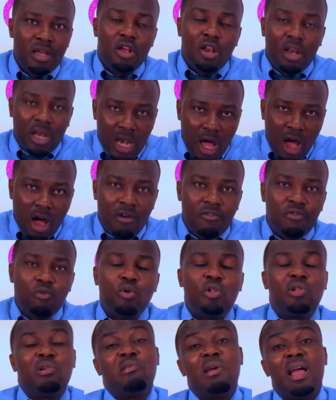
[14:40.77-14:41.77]
Love
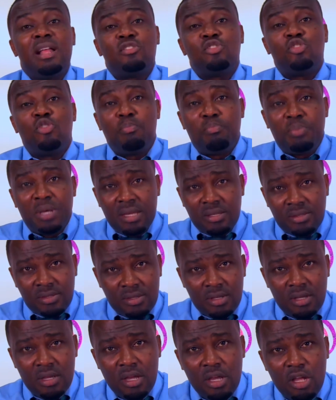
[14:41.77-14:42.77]
will grant you peace.
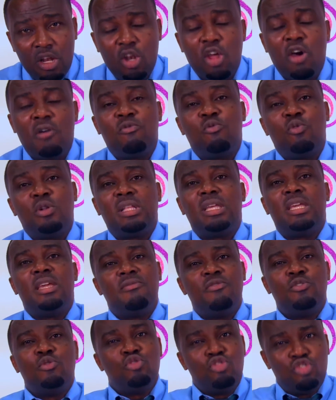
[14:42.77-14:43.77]
Love will
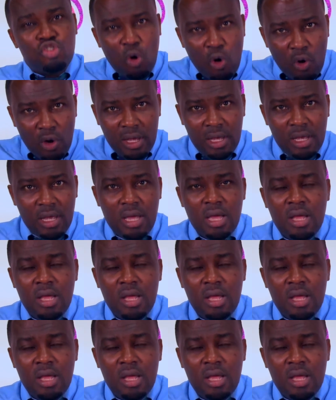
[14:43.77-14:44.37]
give you joy.